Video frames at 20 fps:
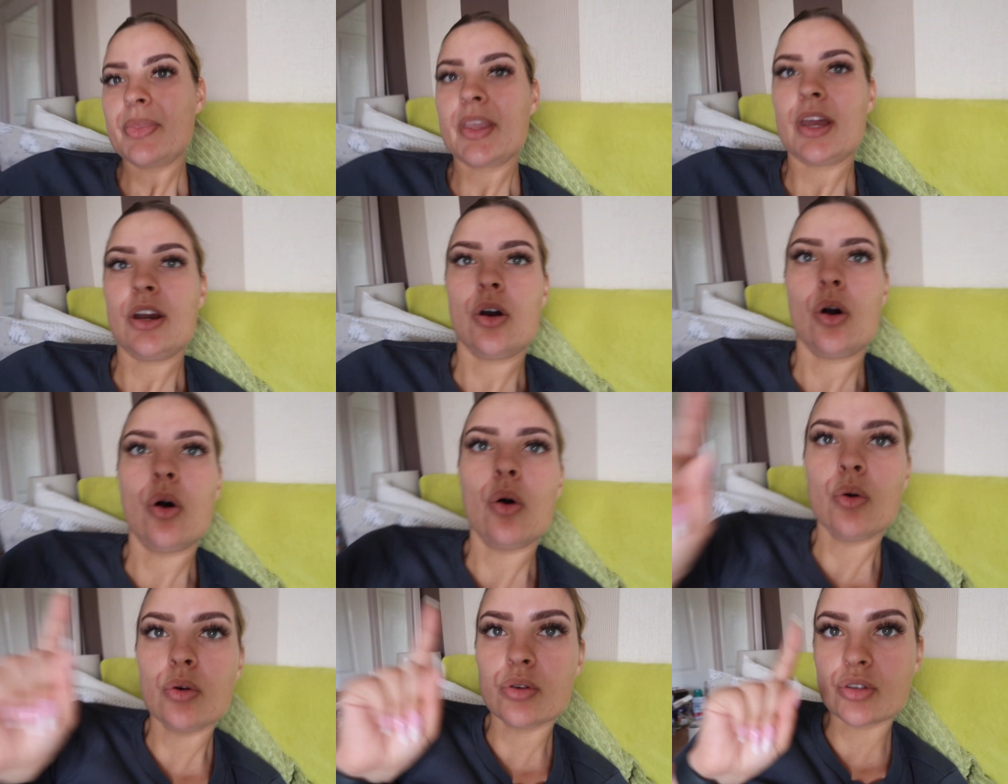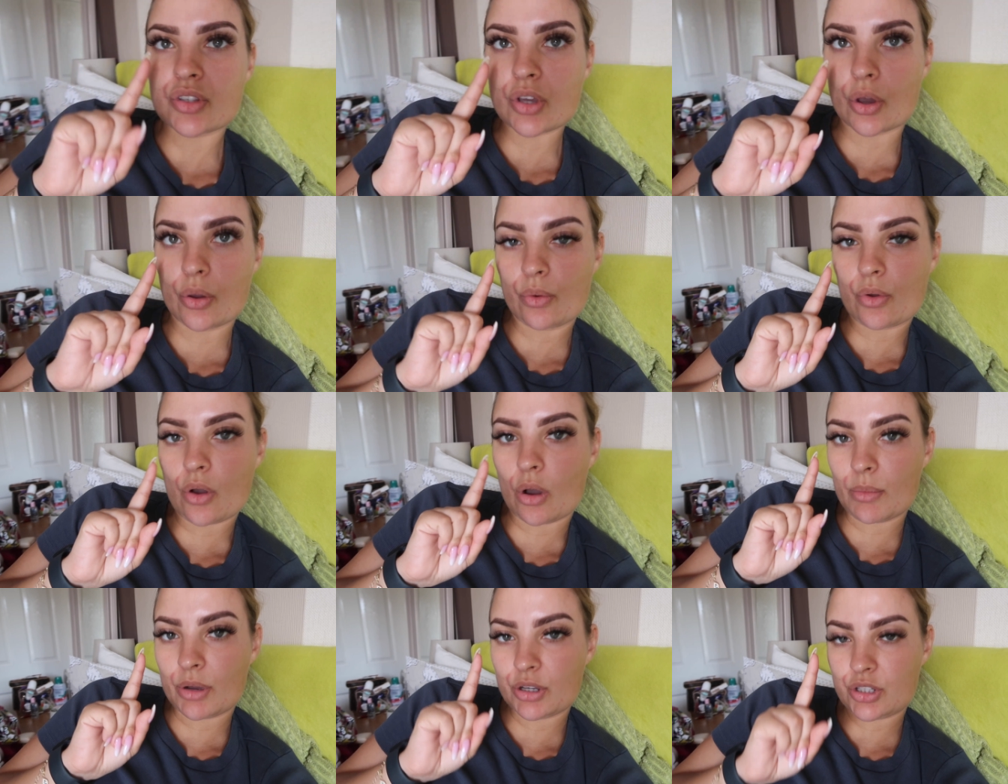and I also
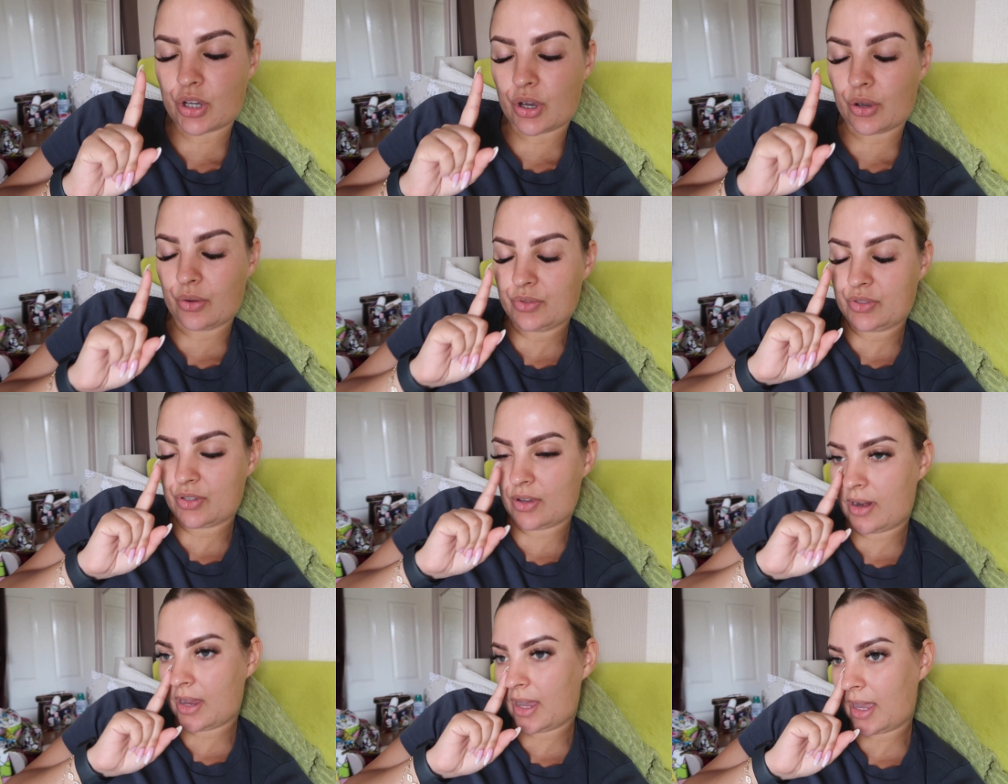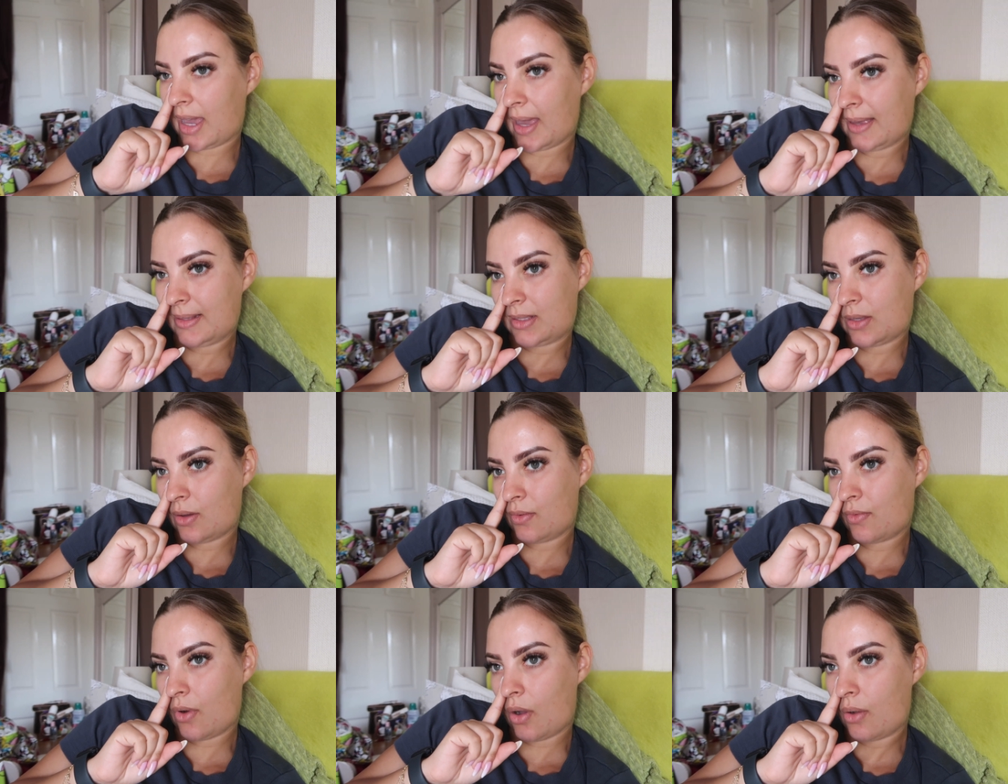got my toes done. Okay,
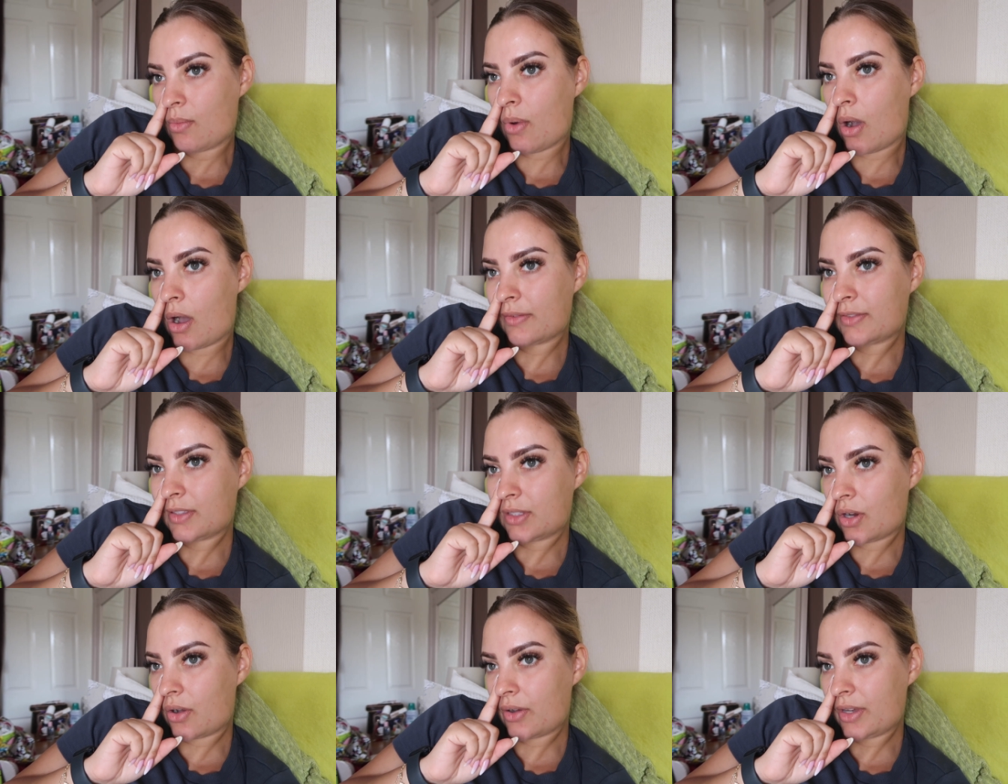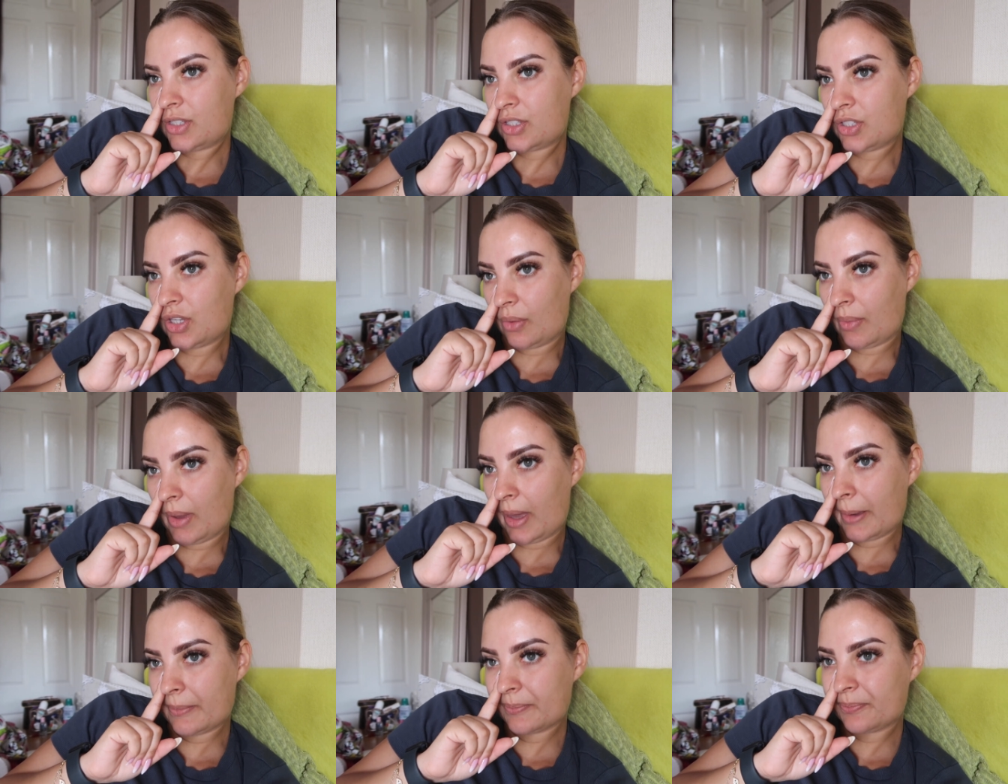so right, what I've started
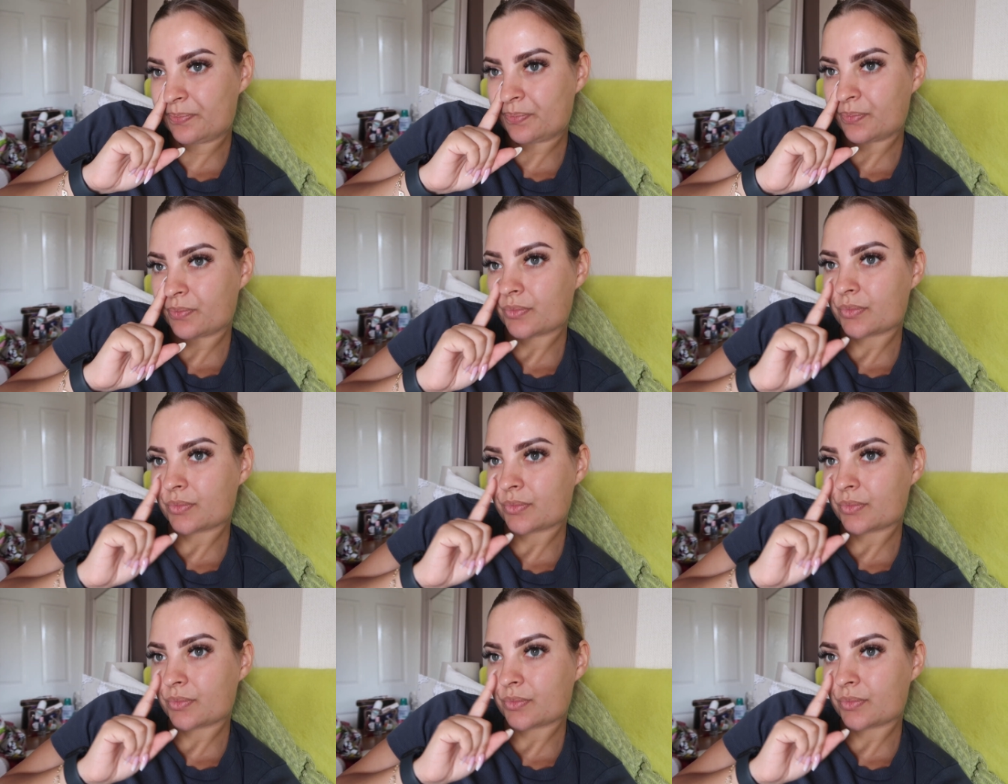doing,